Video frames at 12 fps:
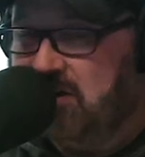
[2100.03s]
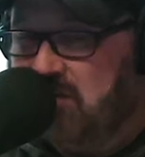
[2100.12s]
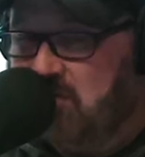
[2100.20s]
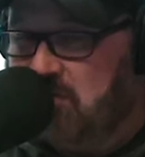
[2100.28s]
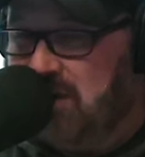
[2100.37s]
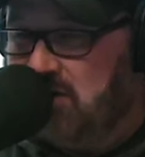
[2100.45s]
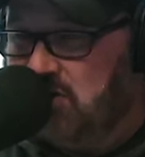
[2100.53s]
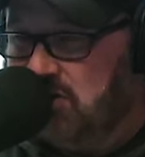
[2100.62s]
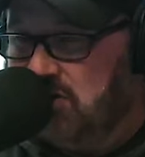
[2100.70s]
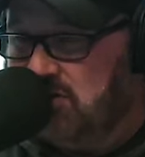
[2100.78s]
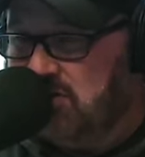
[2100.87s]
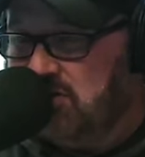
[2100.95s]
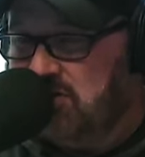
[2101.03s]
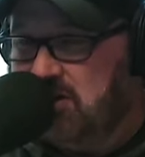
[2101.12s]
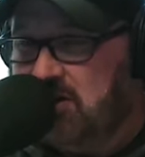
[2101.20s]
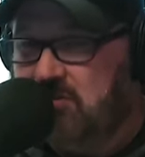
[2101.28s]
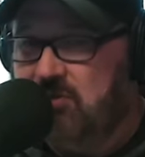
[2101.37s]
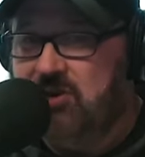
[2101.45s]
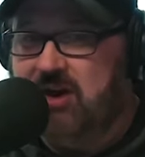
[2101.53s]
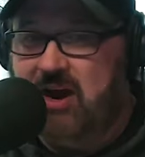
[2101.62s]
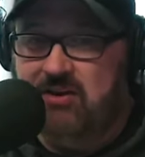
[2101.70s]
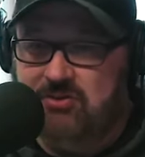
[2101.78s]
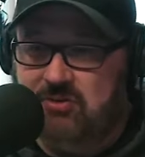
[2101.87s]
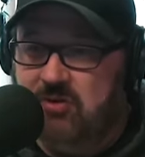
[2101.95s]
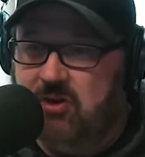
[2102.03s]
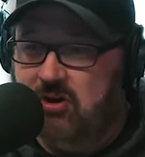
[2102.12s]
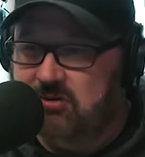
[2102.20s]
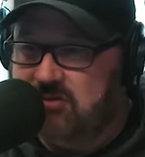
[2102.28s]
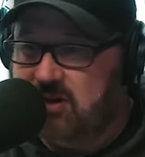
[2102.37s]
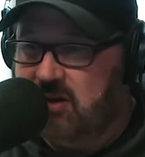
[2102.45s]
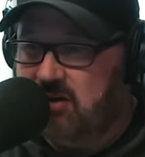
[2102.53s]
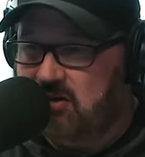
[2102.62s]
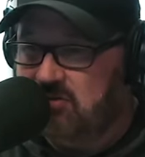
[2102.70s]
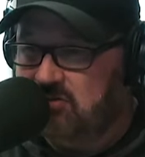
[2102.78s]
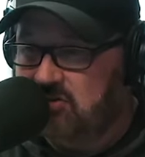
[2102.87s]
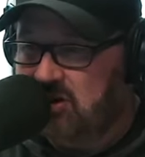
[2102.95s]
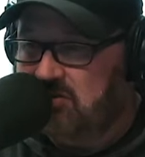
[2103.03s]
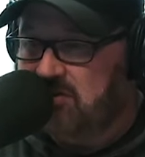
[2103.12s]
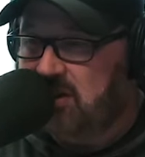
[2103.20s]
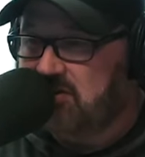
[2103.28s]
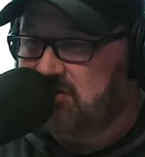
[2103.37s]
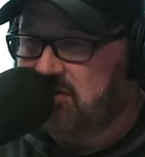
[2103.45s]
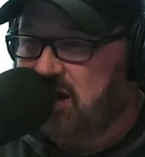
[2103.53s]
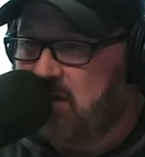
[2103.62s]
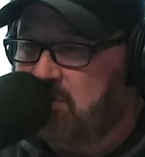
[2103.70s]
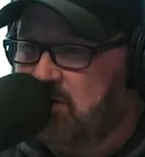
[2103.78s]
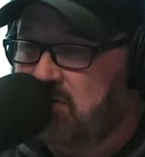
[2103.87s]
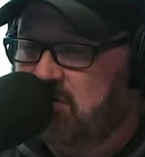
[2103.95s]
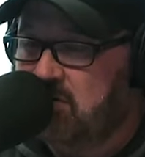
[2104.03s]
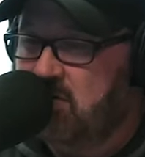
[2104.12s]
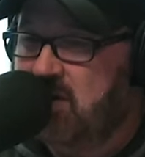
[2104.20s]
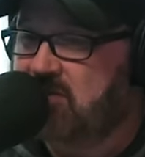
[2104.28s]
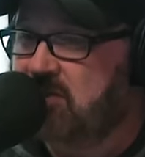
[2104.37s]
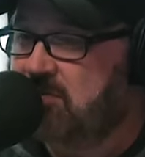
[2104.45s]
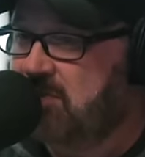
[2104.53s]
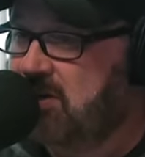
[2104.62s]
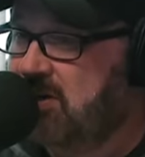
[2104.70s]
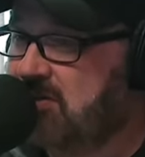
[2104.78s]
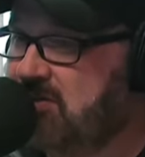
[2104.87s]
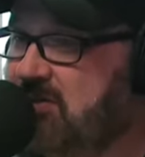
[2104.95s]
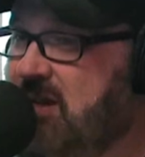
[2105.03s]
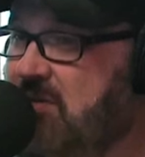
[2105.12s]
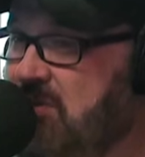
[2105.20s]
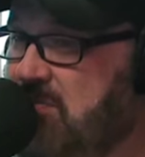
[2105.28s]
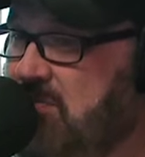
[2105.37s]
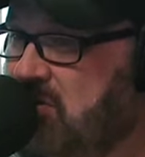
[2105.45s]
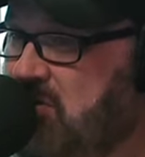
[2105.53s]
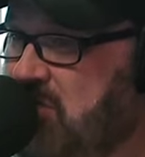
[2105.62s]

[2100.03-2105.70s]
ever mentions. It's when you guys are in the hotel trying to find Slimer, who ends up sliming Bill